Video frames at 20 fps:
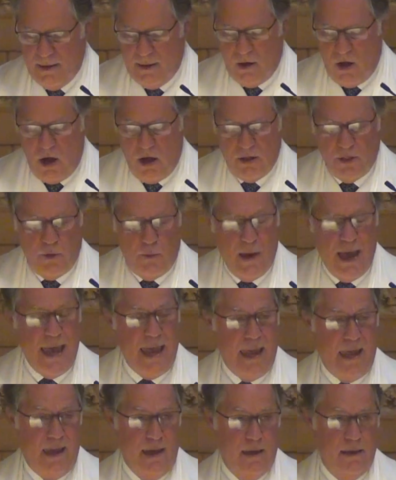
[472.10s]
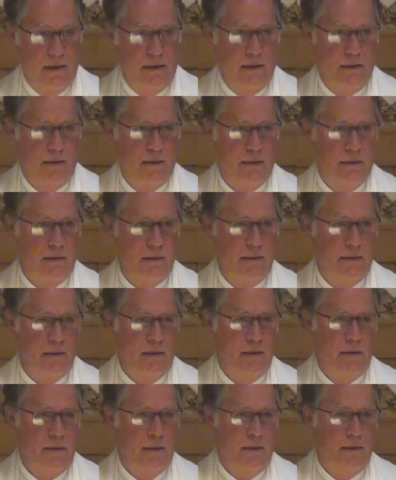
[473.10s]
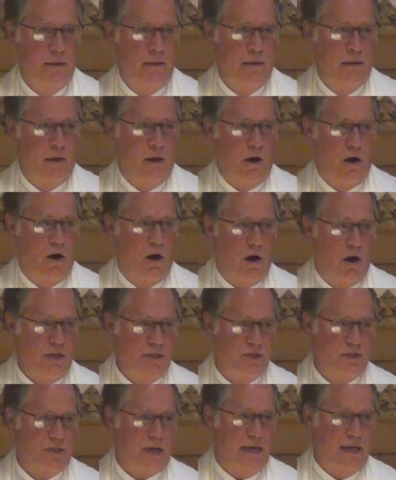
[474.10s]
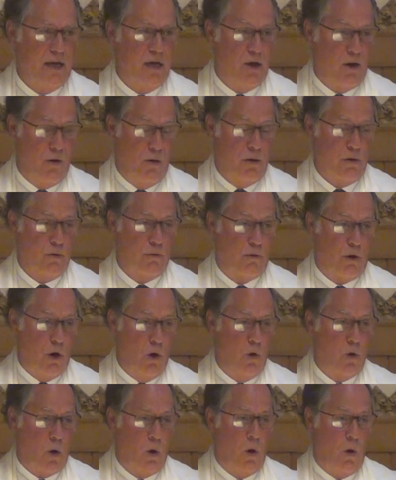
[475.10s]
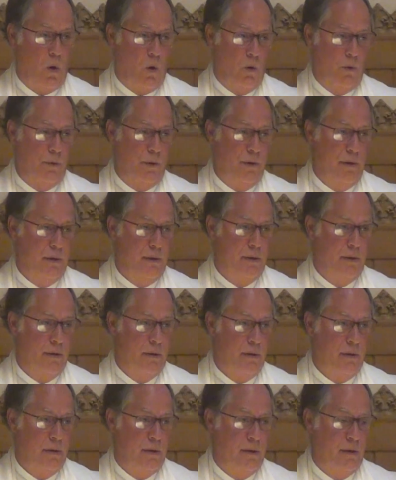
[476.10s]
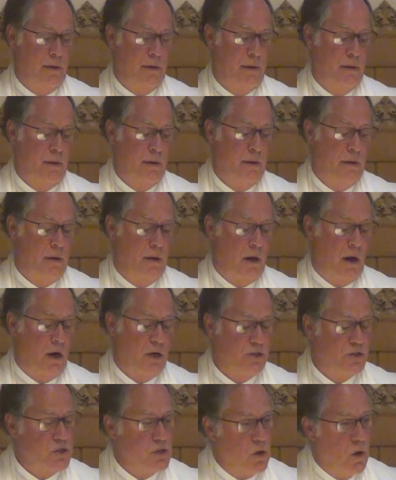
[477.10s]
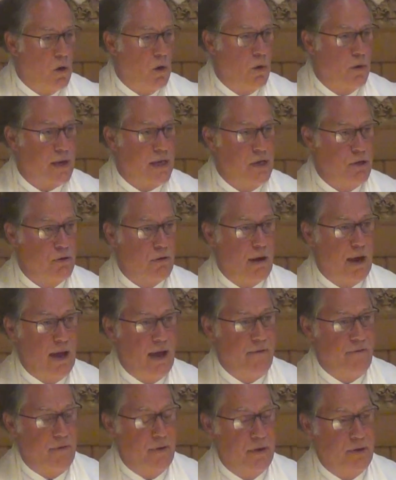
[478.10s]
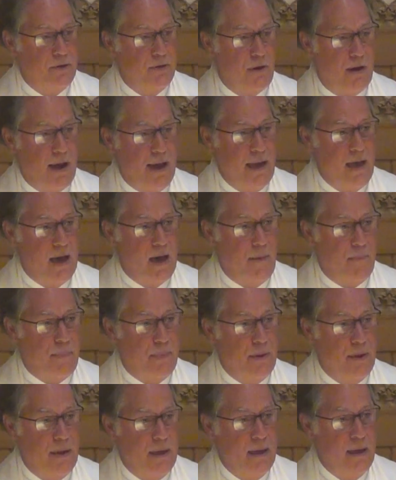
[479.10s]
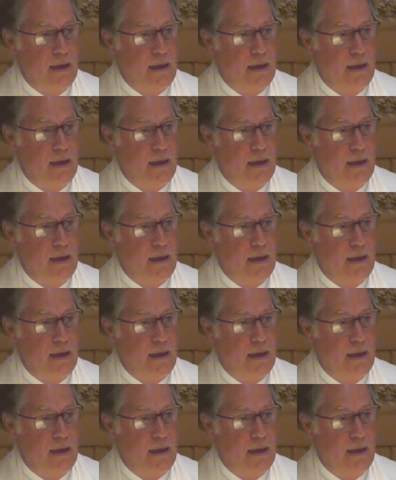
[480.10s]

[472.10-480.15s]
Along the way, our hearts can grow cold. Our soul can dry up.